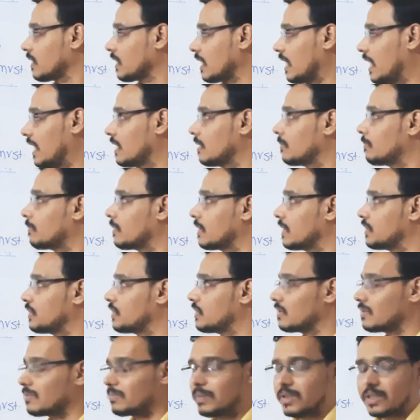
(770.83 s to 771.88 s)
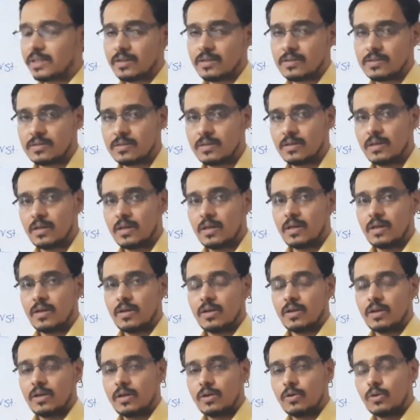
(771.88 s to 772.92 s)
and precious metals.
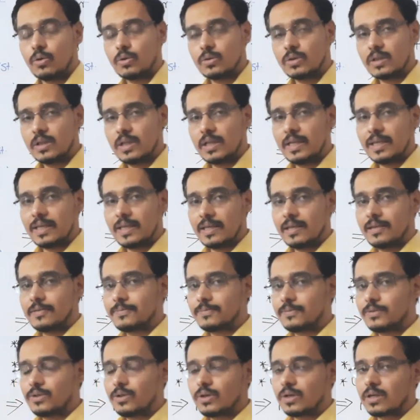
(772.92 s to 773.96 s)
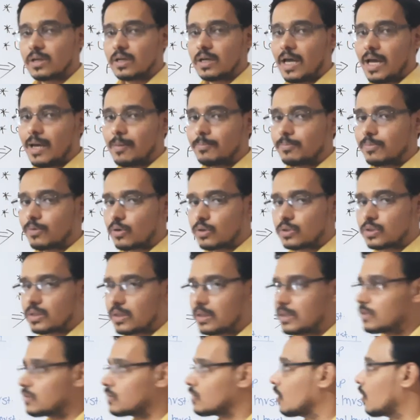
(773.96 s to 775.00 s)
Only if your approach
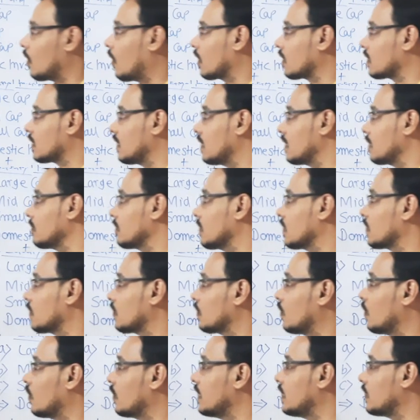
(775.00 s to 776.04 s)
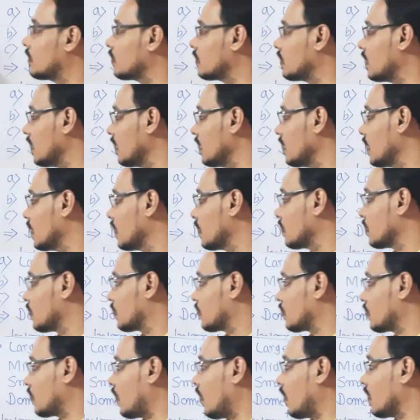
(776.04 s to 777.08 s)
is long term, go into the
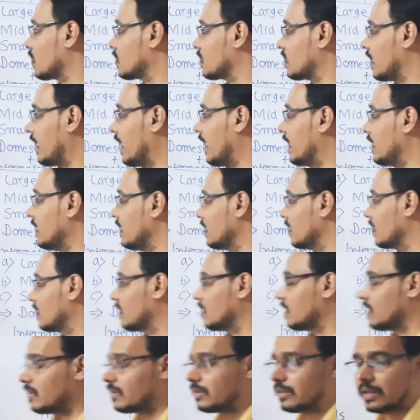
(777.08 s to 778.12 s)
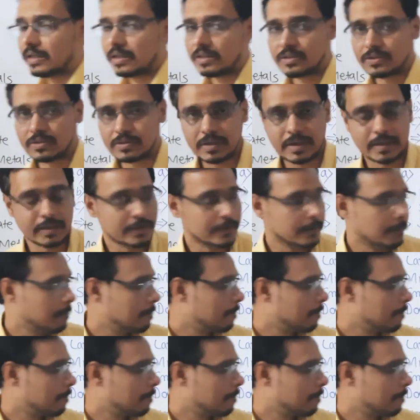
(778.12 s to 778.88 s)
stocks and real estate.